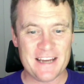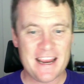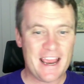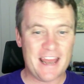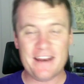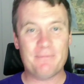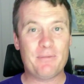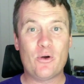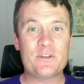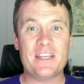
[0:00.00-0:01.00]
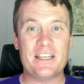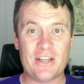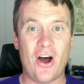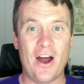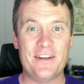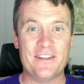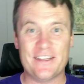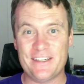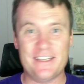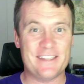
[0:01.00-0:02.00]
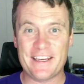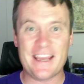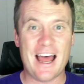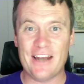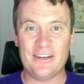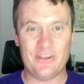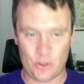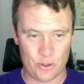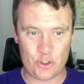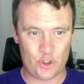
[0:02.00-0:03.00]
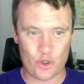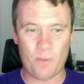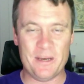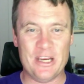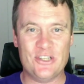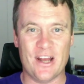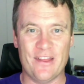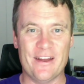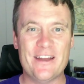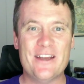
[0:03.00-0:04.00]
And because they're tied to their seats, they can't stop each other.